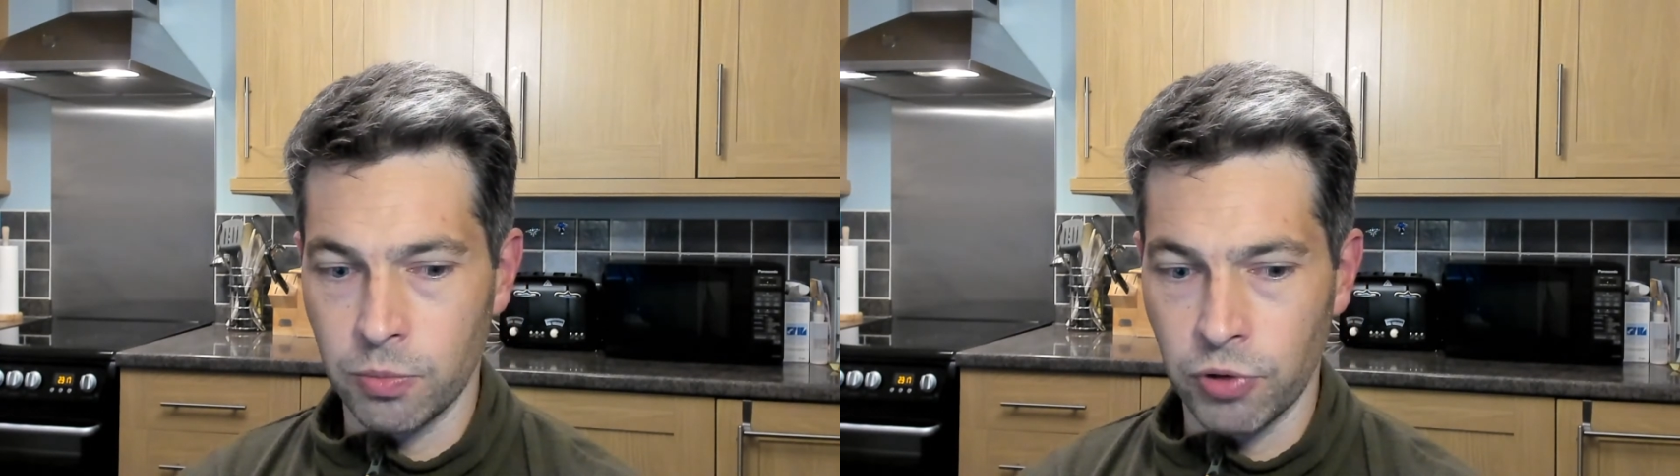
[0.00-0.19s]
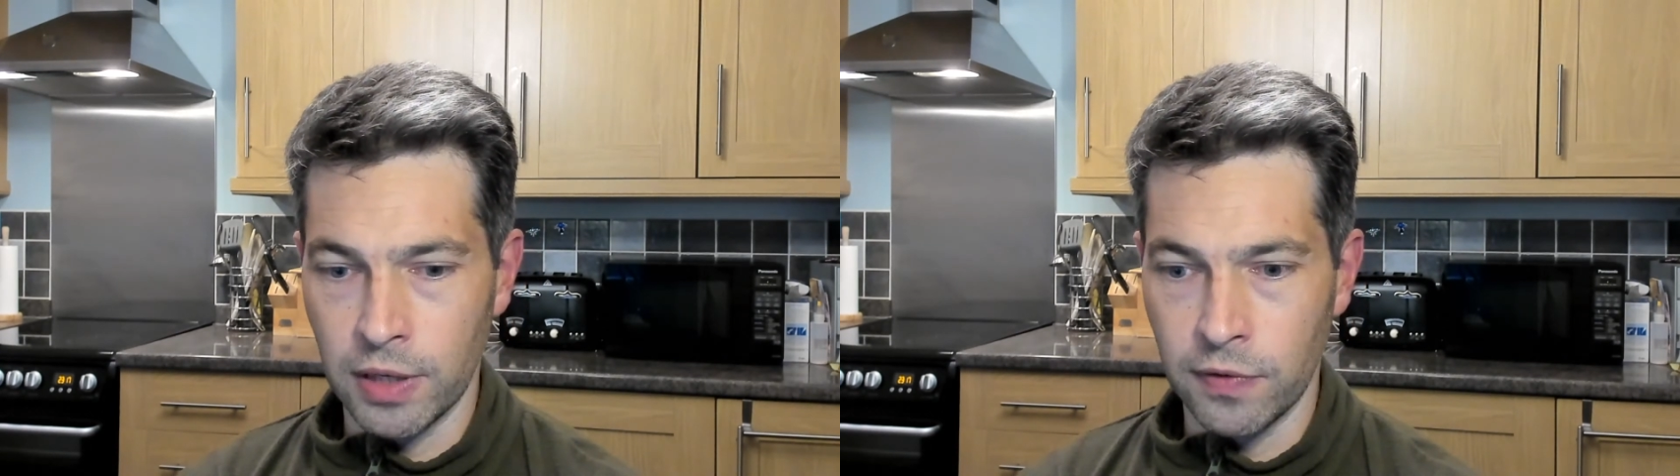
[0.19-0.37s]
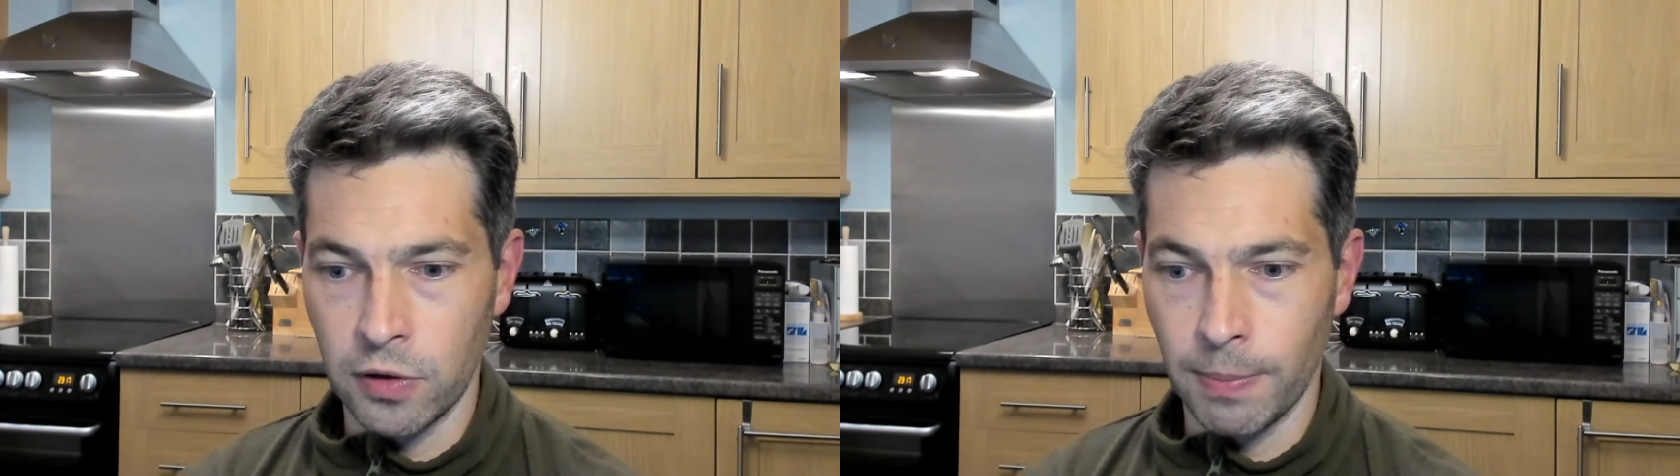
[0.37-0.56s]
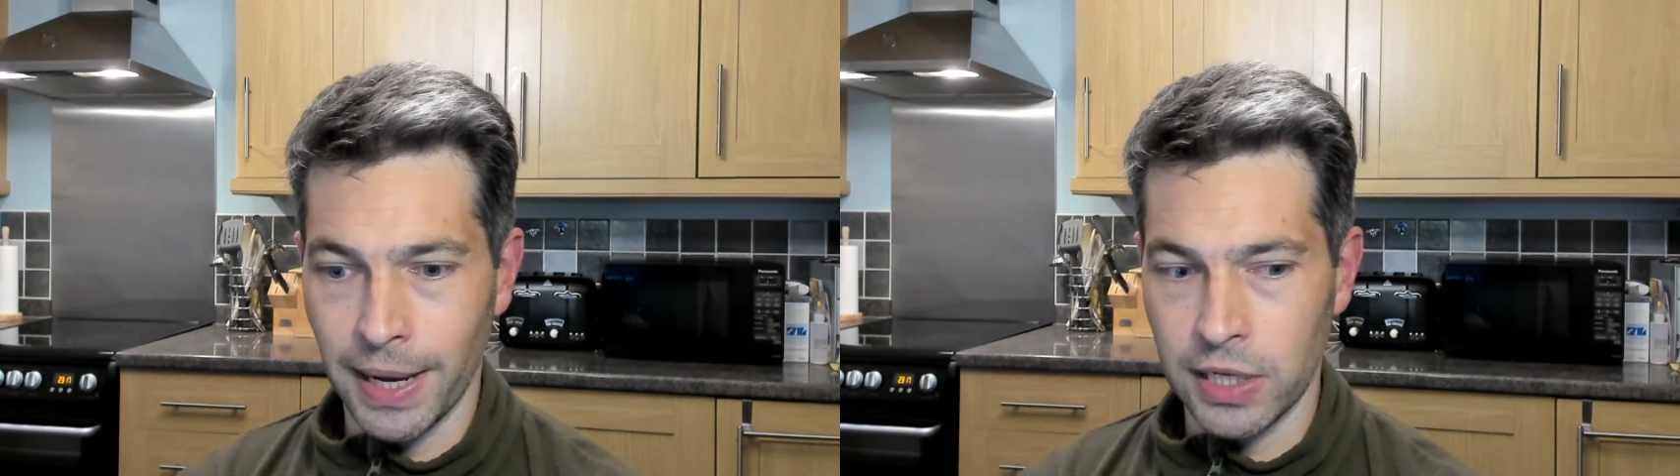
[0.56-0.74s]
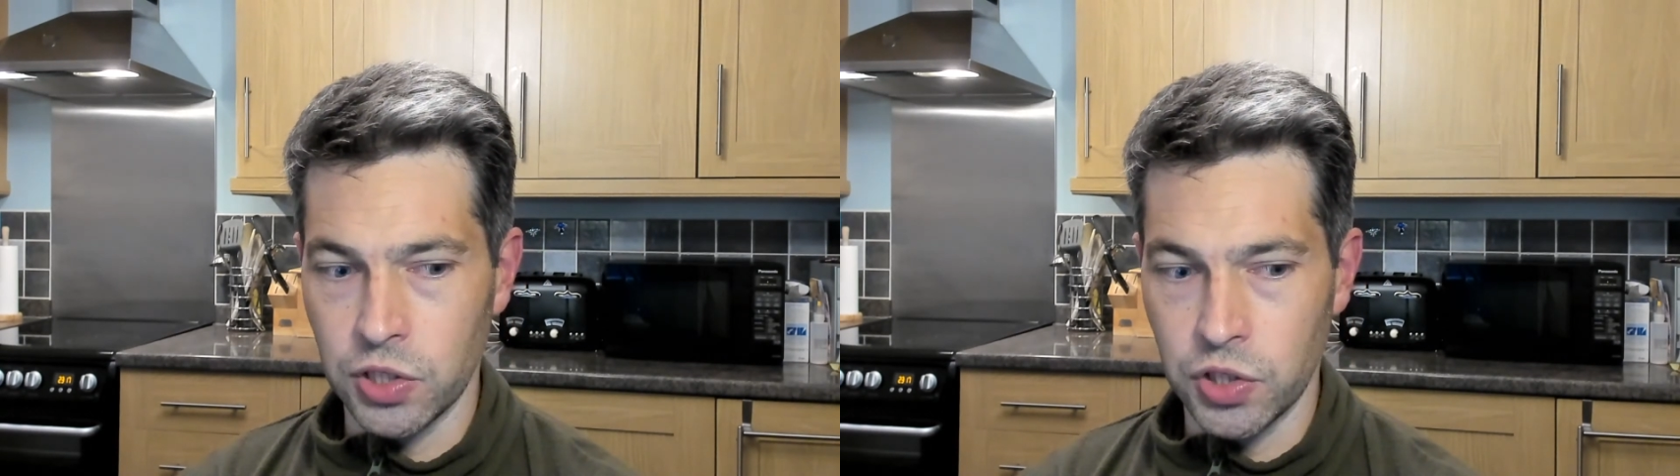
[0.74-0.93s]
preview
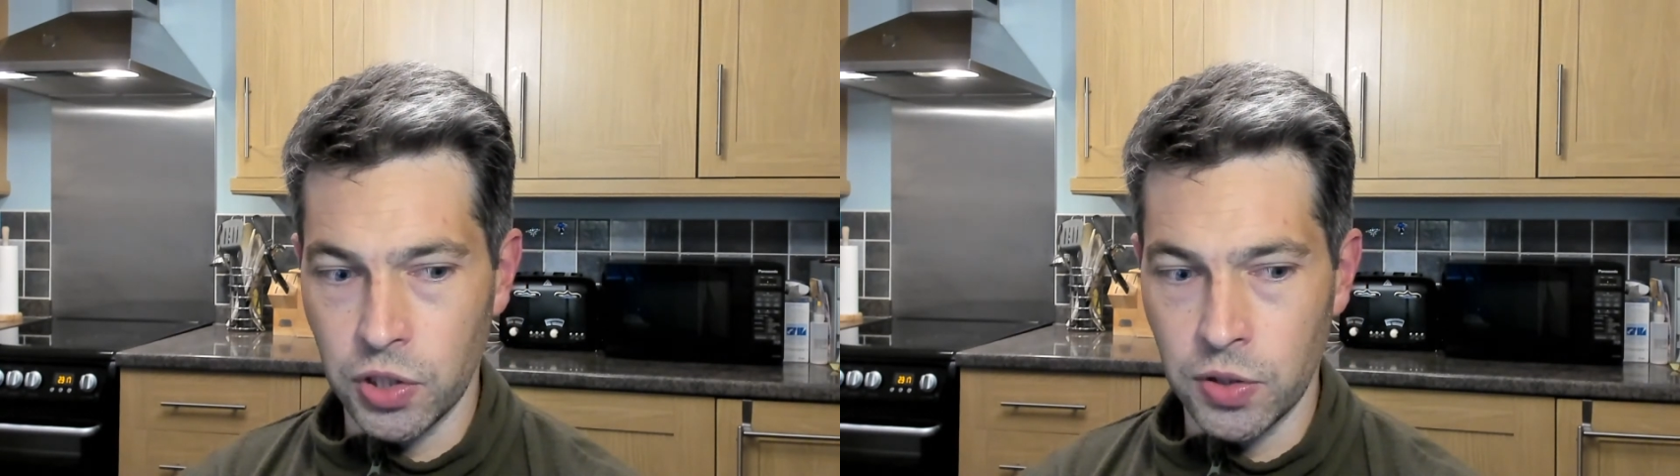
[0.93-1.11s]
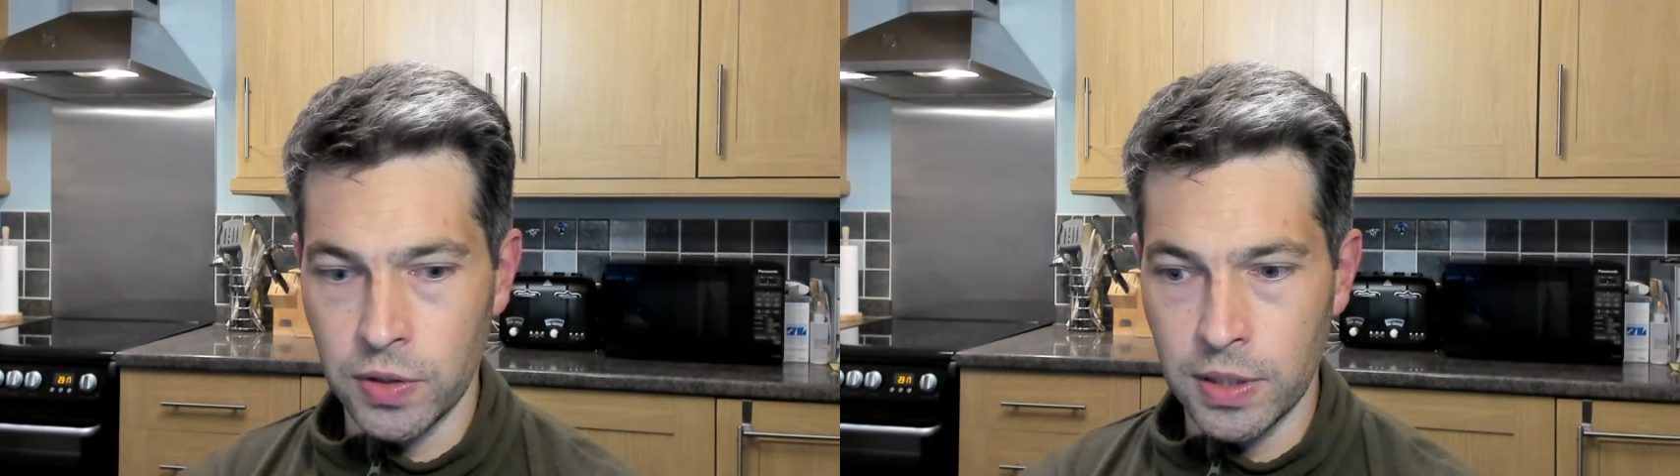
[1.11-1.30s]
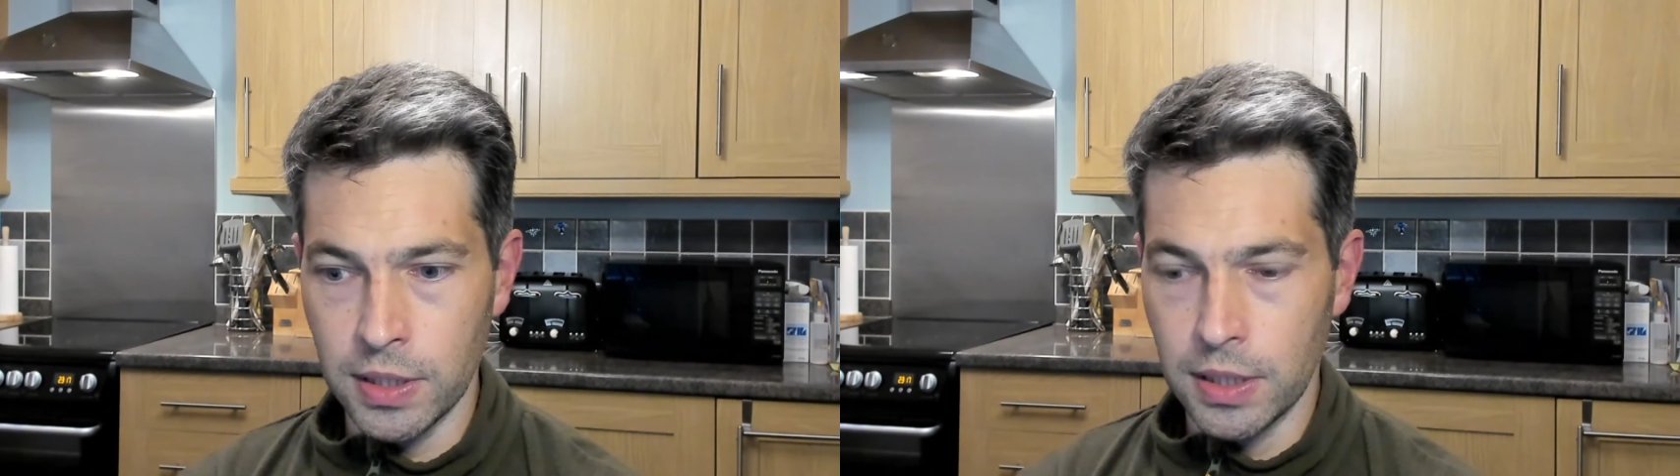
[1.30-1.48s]
back in June.